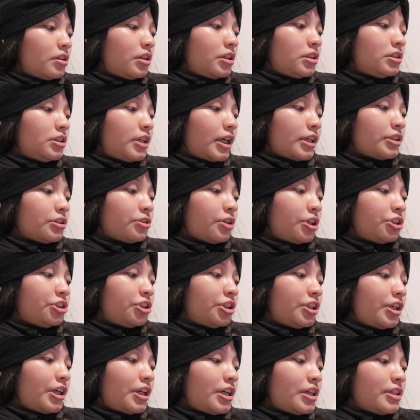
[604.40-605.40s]
This next
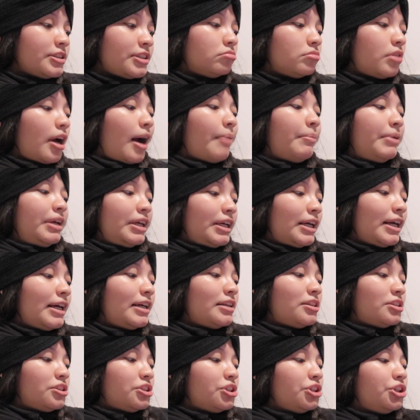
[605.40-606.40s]
question is, how many
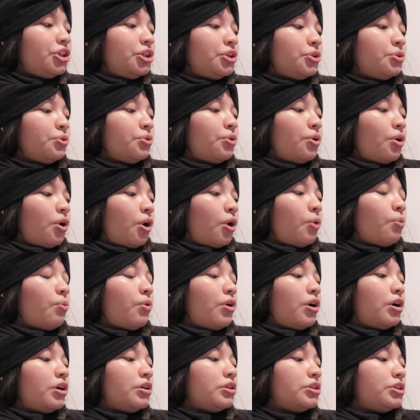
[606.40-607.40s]
kids do you all
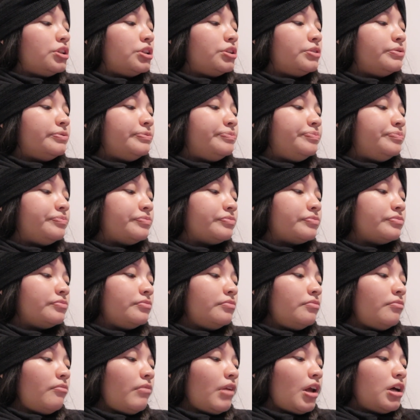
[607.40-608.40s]
want?
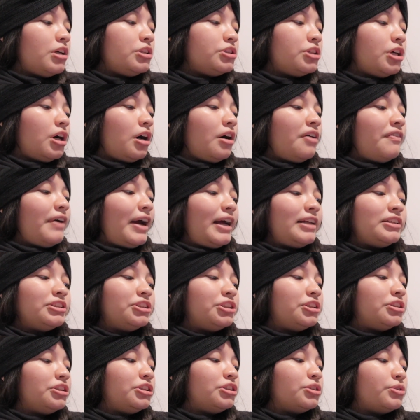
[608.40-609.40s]
So I've
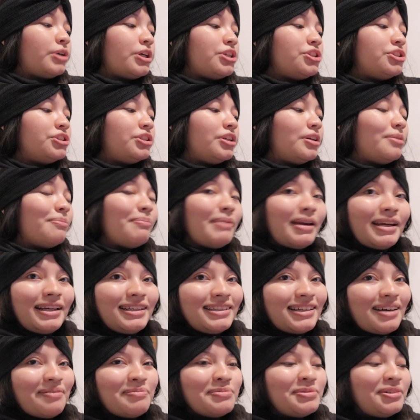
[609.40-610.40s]
answered this question many
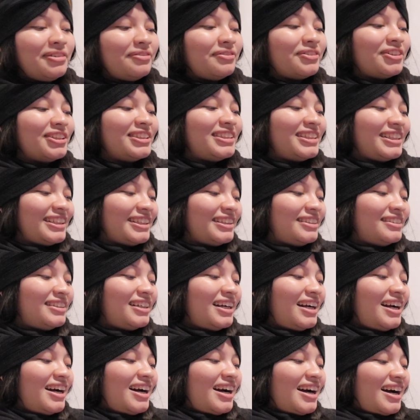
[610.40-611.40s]
times before too,
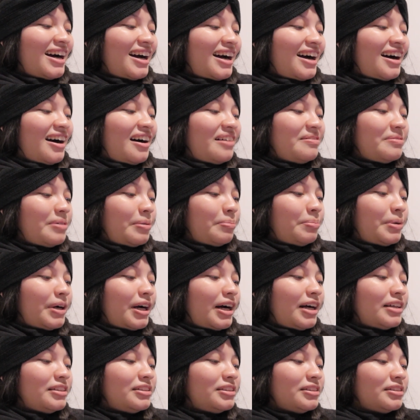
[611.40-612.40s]

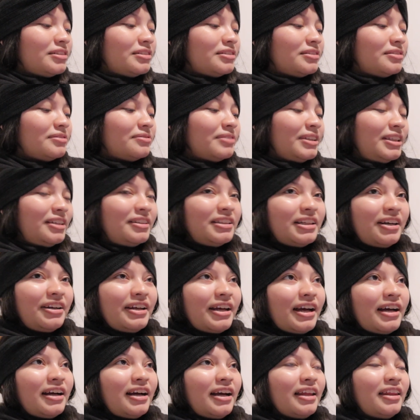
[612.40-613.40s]
but we don't know
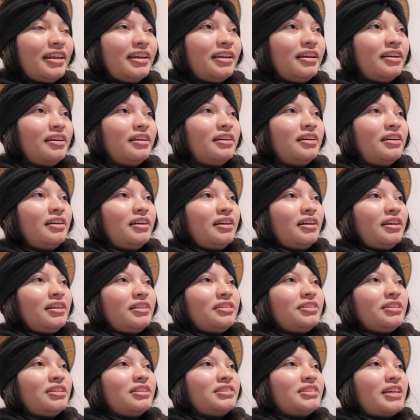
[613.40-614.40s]
yet. I think
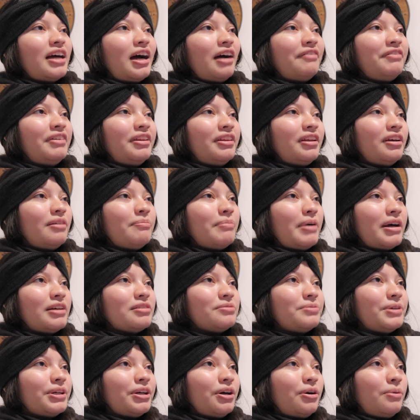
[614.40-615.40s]
just having them
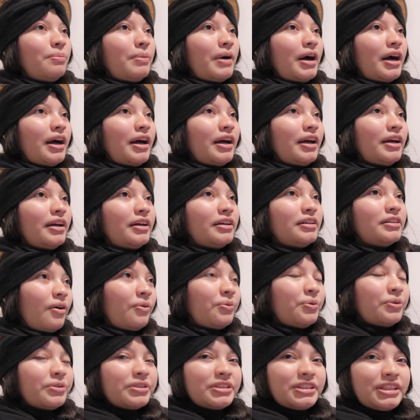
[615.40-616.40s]
as we go by,
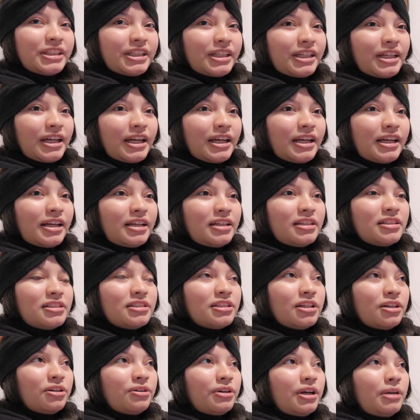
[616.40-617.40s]
we'll see, I guess.
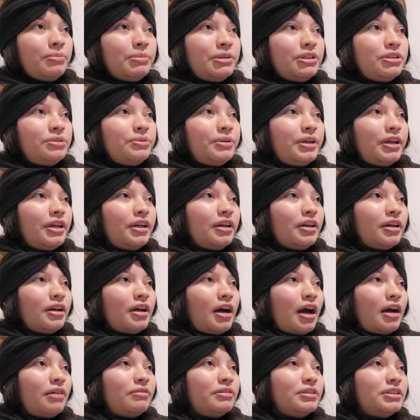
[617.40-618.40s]
So in between,
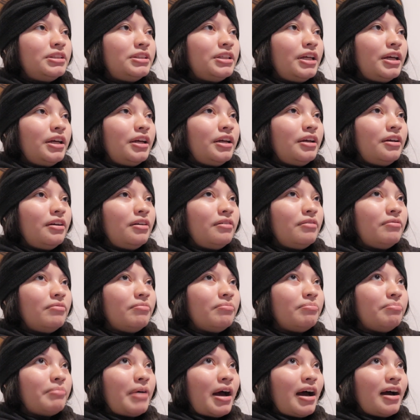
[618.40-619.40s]
I would say
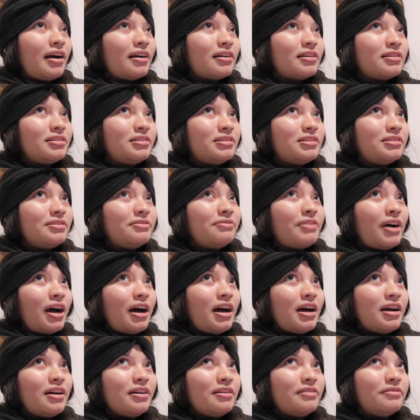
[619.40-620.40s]
max
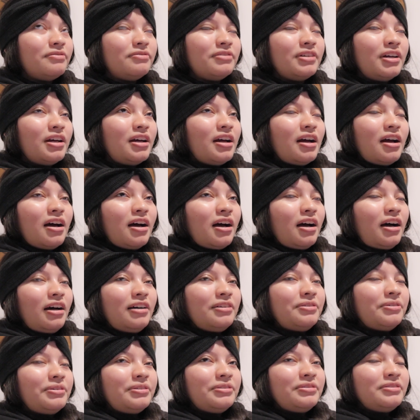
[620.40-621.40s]
5.
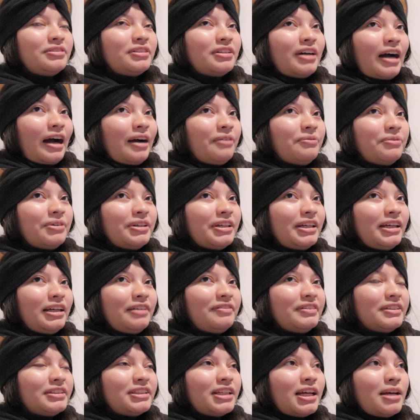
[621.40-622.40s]
I wouldn't
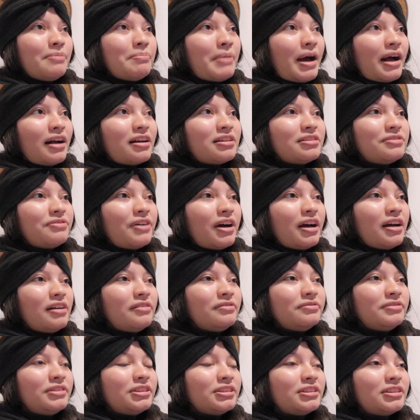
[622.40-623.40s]
even say max
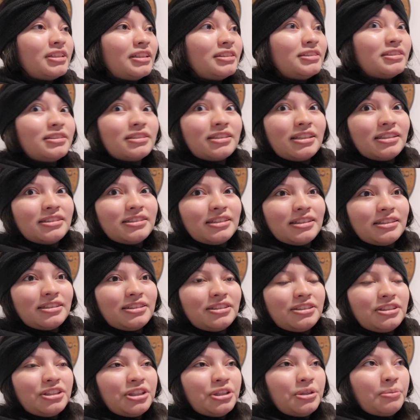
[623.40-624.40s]
5, just because
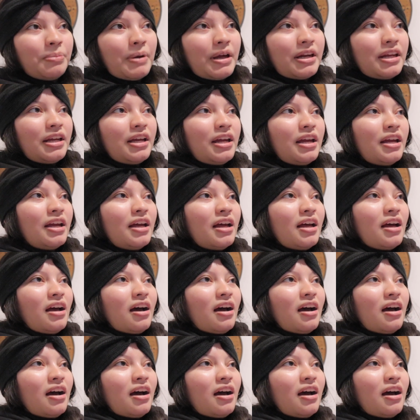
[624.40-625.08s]
that's too many.